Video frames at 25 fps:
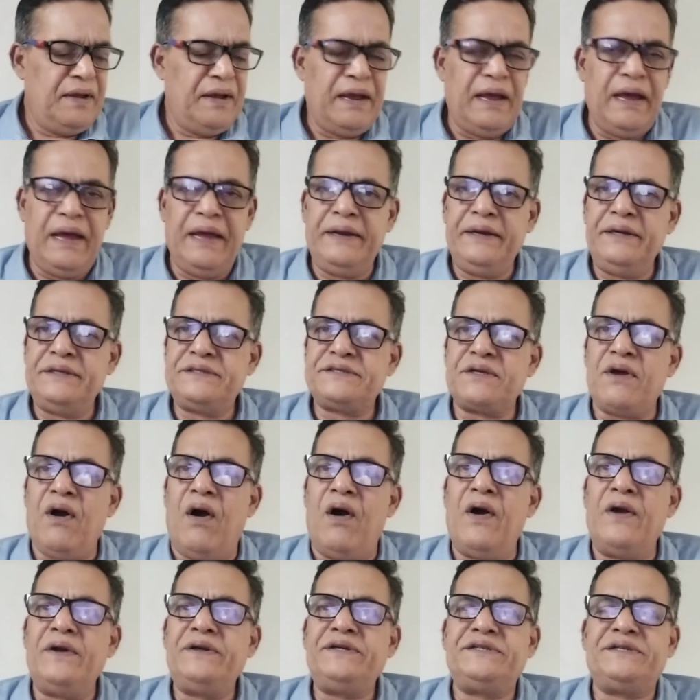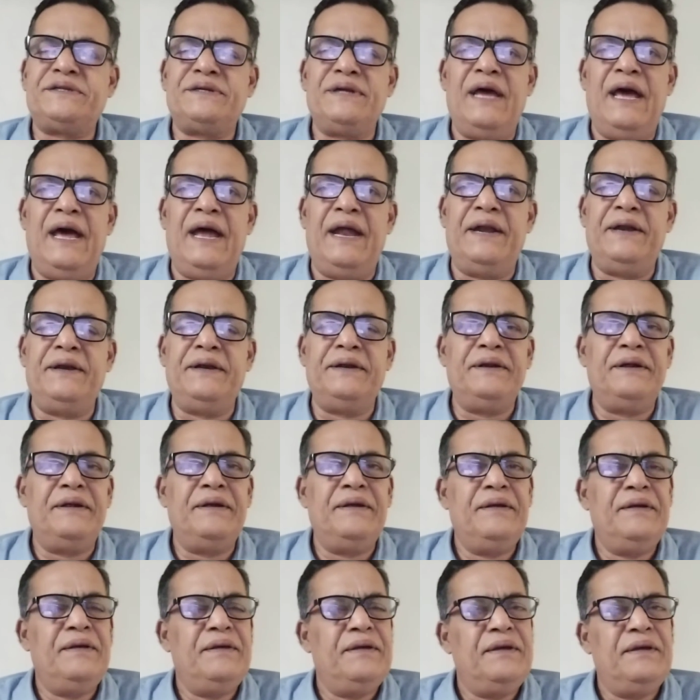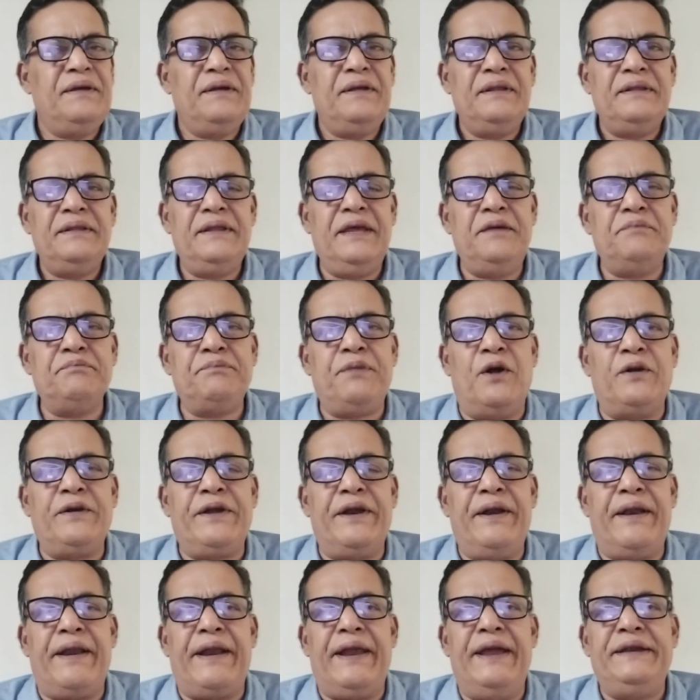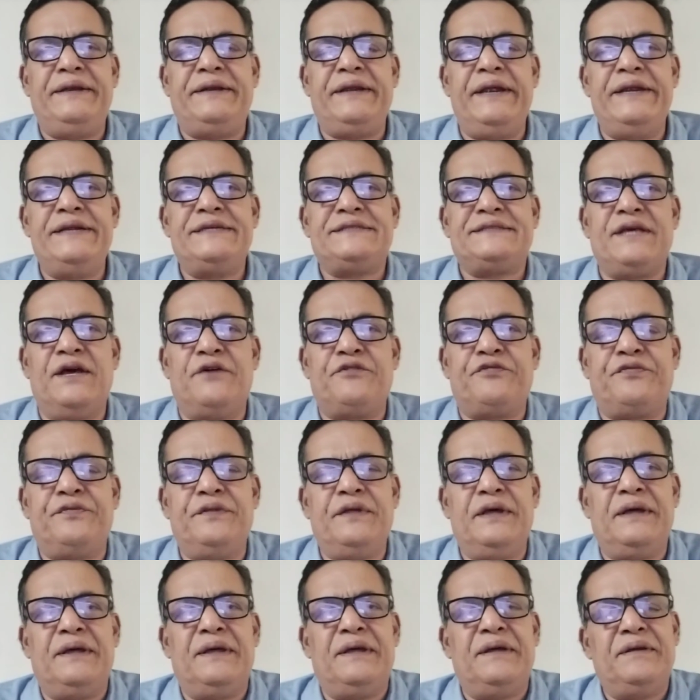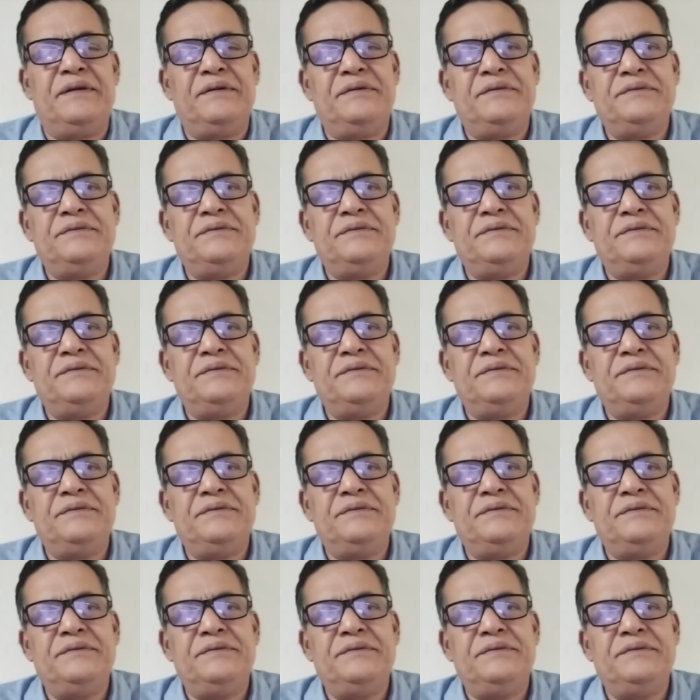and Scott, and the important writers of the